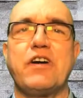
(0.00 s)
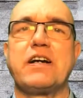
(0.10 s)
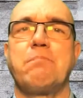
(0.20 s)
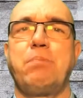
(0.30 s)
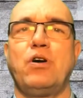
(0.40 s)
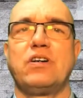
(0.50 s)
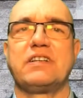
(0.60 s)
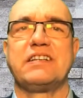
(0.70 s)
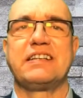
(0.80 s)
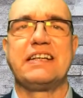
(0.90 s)
very
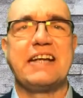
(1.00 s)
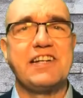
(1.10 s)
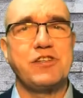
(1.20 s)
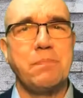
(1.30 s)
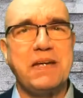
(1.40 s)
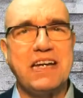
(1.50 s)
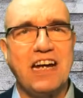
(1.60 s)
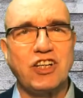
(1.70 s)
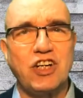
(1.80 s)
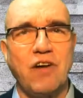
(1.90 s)
important. It has to be
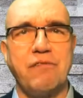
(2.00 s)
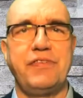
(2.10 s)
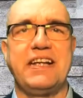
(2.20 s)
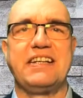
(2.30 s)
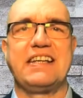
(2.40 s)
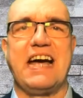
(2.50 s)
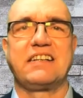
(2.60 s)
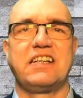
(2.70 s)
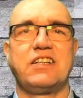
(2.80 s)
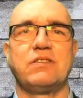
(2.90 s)
a confident
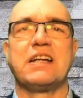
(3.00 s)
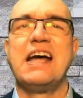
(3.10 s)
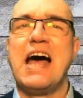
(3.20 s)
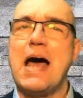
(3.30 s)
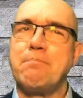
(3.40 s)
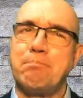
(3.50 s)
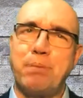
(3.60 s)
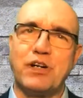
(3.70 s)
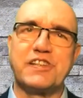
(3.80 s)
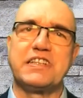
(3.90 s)
attitude, a
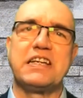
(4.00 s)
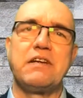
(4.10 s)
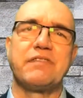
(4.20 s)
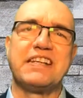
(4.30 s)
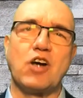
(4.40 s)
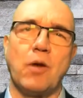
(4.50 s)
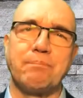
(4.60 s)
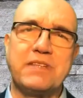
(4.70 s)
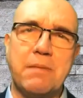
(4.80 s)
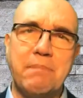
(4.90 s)
positive and
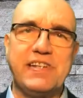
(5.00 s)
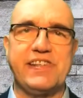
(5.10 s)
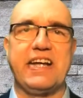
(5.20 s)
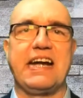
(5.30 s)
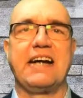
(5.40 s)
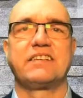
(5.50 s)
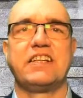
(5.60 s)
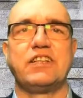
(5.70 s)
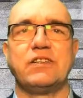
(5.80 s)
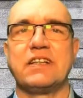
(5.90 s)
optimistic
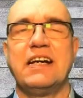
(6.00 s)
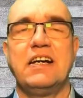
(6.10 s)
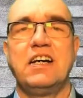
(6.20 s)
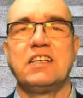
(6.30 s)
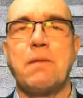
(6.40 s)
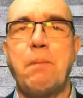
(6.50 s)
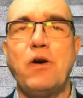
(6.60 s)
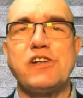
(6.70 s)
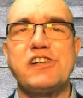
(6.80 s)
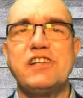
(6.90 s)
attitude. The
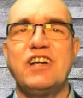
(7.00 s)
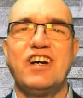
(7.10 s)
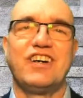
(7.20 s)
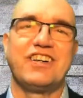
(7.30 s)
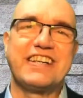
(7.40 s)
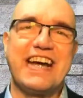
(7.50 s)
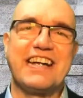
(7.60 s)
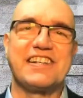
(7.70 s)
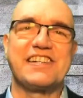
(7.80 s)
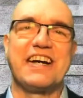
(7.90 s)
person on the
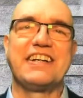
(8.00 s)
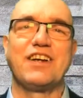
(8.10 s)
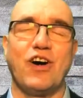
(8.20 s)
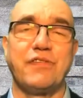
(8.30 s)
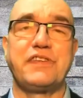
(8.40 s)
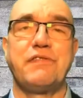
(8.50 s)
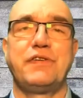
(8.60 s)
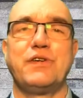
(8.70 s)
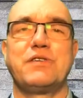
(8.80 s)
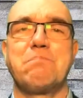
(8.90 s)
other side of the
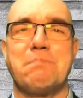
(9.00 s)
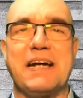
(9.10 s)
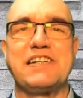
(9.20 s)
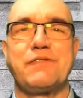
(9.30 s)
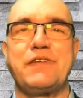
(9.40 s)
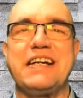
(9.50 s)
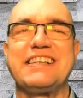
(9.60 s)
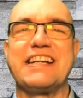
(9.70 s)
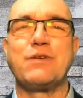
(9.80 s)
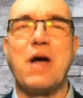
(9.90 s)
phone must
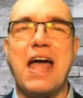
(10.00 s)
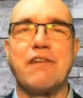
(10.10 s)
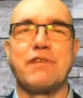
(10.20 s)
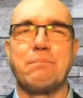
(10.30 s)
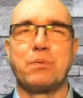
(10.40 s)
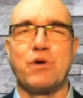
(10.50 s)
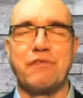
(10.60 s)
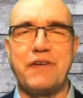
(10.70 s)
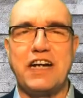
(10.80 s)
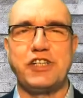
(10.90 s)
feel that you have a
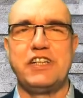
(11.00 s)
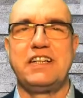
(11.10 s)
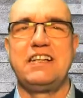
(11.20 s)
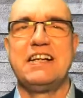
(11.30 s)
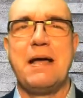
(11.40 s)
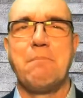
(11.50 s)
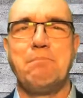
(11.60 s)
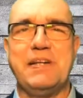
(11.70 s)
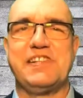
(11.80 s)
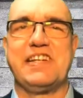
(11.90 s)
professional
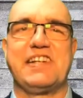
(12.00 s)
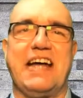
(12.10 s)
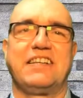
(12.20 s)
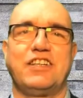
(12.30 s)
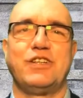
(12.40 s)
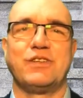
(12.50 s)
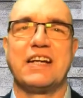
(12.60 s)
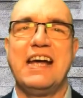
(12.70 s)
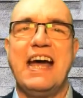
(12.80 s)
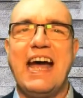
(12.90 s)
business
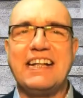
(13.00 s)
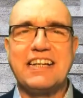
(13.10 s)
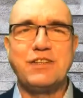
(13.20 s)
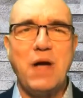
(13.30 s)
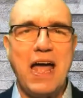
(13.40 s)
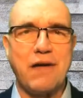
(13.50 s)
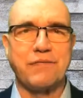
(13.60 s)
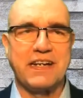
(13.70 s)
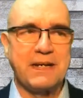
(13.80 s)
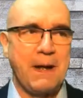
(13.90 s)
attitude and that you
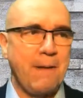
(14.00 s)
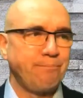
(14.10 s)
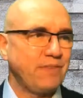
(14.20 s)
have an